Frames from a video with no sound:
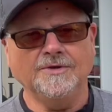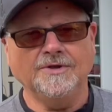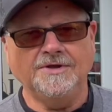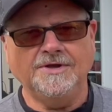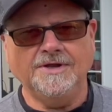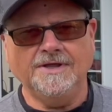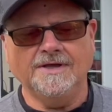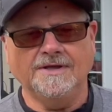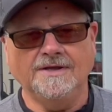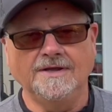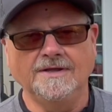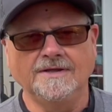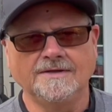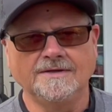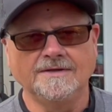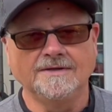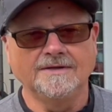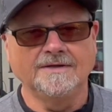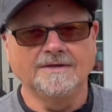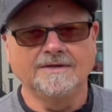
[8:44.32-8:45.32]
did,
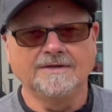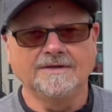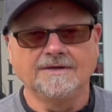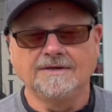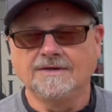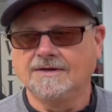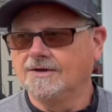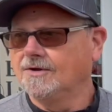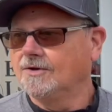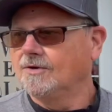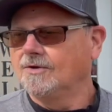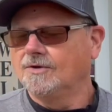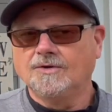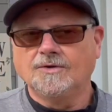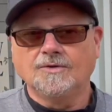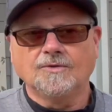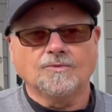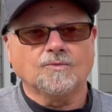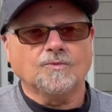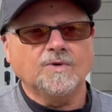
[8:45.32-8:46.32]

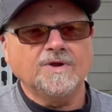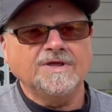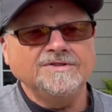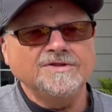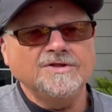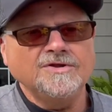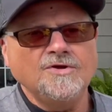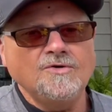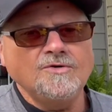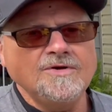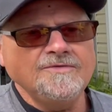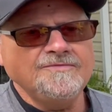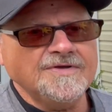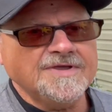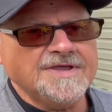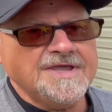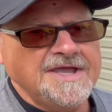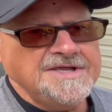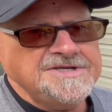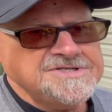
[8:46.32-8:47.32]
ring the
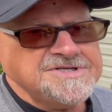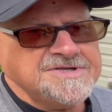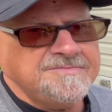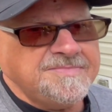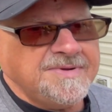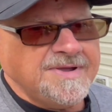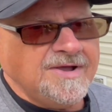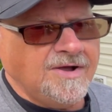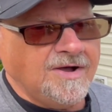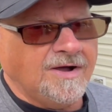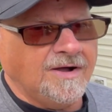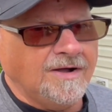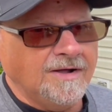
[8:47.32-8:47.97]
notification bell.